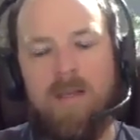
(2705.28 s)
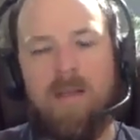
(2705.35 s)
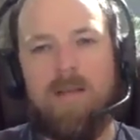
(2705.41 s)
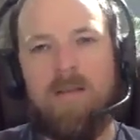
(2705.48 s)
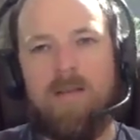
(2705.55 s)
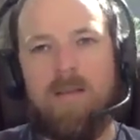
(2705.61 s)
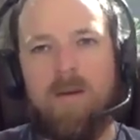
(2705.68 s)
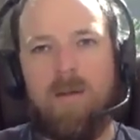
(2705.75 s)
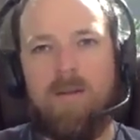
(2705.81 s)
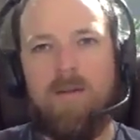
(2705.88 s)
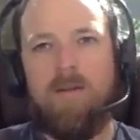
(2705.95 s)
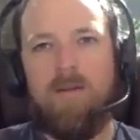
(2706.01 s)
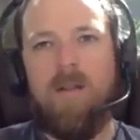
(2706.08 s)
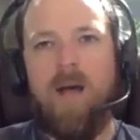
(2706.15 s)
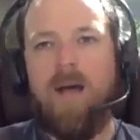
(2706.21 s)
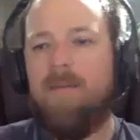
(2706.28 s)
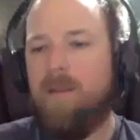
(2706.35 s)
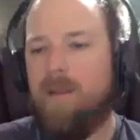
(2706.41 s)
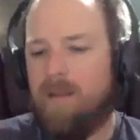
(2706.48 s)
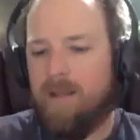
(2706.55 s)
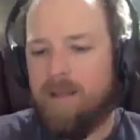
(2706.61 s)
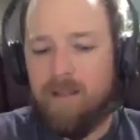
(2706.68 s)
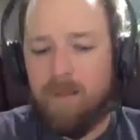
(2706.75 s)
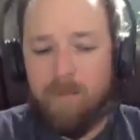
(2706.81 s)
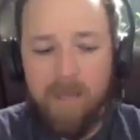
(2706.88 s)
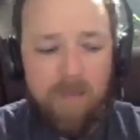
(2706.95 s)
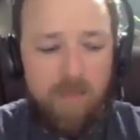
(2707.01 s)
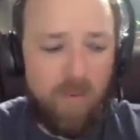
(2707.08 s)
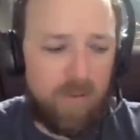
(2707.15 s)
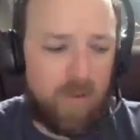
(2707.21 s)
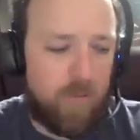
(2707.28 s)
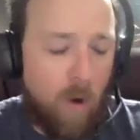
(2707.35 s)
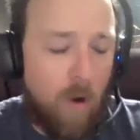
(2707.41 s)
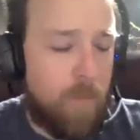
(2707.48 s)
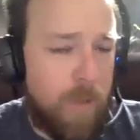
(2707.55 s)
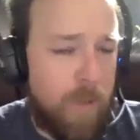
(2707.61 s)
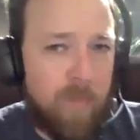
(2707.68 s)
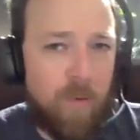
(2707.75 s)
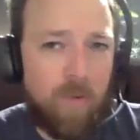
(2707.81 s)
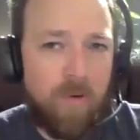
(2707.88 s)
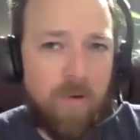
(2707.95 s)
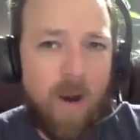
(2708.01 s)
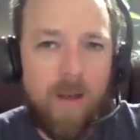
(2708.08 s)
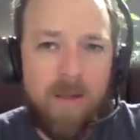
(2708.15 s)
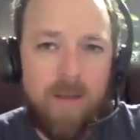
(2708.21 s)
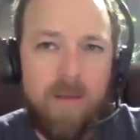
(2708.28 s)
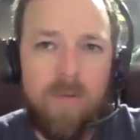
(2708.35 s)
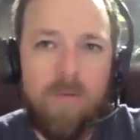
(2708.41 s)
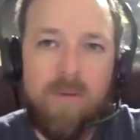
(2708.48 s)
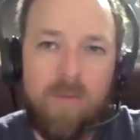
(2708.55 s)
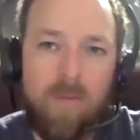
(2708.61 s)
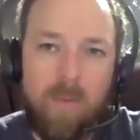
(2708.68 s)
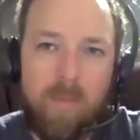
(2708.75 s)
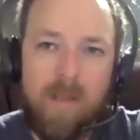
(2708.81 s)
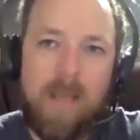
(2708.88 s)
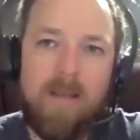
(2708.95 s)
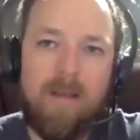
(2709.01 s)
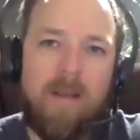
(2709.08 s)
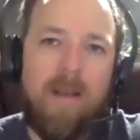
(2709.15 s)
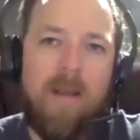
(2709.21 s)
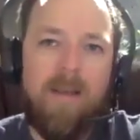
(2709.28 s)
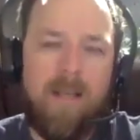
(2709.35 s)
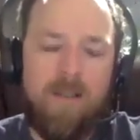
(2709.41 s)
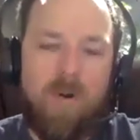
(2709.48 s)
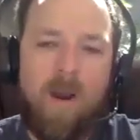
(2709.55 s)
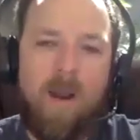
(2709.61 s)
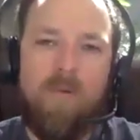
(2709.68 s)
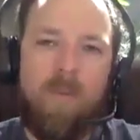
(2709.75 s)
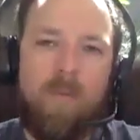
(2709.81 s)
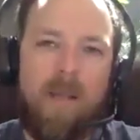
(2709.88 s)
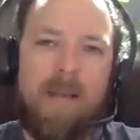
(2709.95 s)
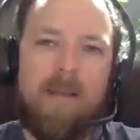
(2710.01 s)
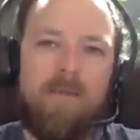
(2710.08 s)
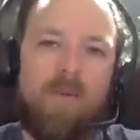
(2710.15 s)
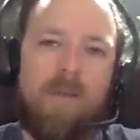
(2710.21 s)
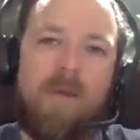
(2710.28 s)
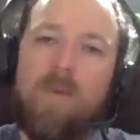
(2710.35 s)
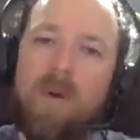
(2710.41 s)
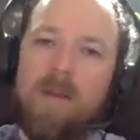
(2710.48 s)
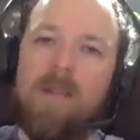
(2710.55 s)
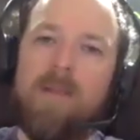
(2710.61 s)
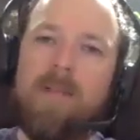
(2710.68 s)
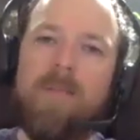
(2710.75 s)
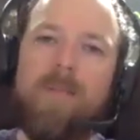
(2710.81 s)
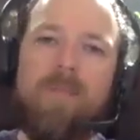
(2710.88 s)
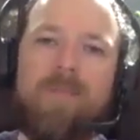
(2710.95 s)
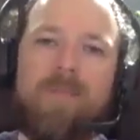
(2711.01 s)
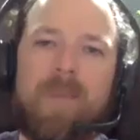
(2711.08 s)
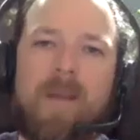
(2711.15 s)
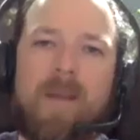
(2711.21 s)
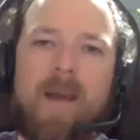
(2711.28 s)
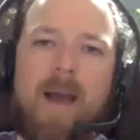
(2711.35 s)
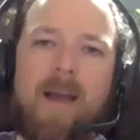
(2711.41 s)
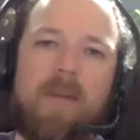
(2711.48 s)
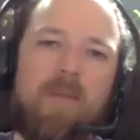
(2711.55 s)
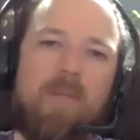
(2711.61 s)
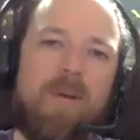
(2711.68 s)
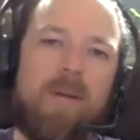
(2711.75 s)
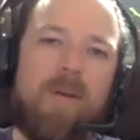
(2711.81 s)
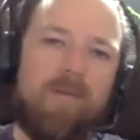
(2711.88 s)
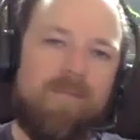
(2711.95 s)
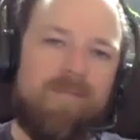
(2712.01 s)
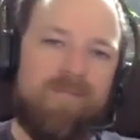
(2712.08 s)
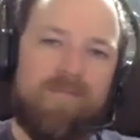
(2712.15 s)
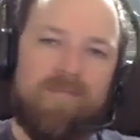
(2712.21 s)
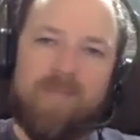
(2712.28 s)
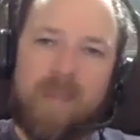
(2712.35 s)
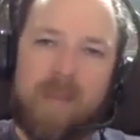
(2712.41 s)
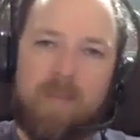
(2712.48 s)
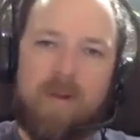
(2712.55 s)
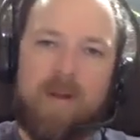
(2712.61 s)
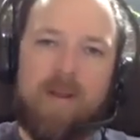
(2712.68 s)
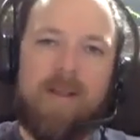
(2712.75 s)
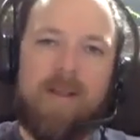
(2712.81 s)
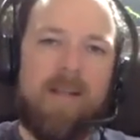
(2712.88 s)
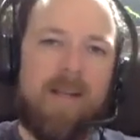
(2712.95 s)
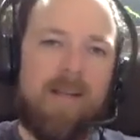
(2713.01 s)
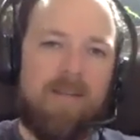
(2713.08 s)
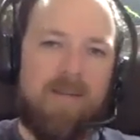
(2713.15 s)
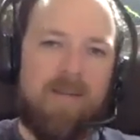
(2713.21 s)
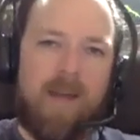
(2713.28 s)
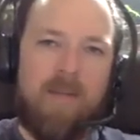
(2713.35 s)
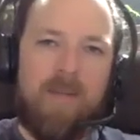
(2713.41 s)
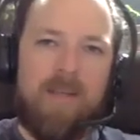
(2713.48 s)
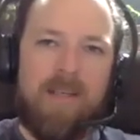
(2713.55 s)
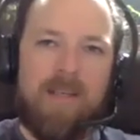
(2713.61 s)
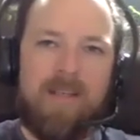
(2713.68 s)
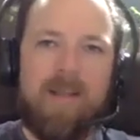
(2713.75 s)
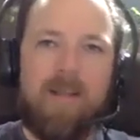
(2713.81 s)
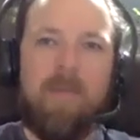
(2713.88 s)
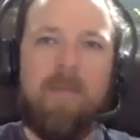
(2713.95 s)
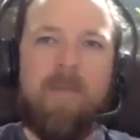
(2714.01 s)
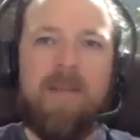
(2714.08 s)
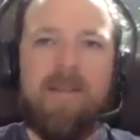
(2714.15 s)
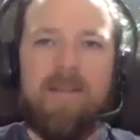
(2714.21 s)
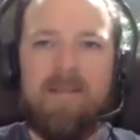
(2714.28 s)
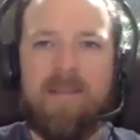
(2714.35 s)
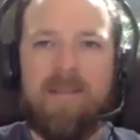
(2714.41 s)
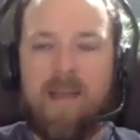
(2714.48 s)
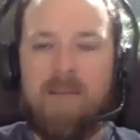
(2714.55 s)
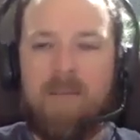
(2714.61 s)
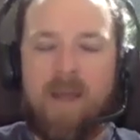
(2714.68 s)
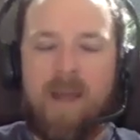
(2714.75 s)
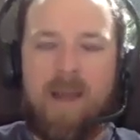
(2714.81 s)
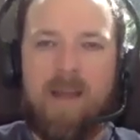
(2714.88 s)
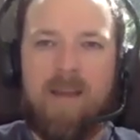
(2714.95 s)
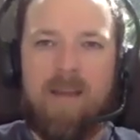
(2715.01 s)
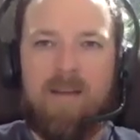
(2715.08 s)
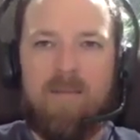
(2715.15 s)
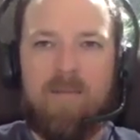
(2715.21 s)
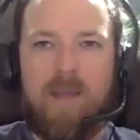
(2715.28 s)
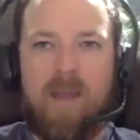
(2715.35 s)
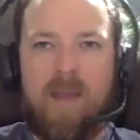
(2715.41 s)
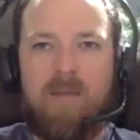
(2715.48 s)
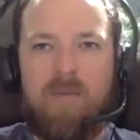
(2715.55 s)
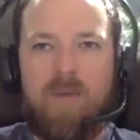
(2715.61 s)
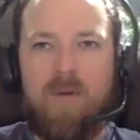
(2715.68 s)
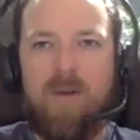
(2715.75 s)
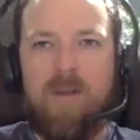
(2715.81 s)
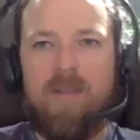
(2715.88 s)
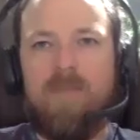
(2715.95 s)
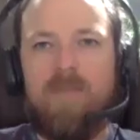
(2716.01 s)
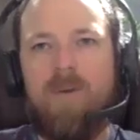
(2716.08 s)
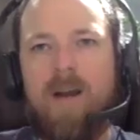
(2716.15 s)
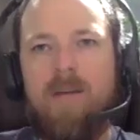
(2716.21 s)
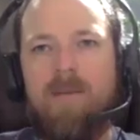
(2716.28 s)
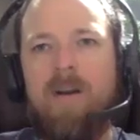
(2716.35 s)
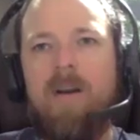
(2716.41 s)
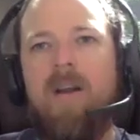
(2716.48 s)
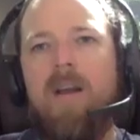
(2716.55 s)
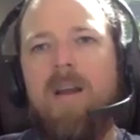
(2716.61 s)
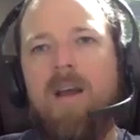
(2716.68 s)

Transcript: because there's a lot of other things that people, smart people, try and do to try and replace. Like, well, listen, I can put I put a little extra vitamin D supplements inside my rodents, whatever.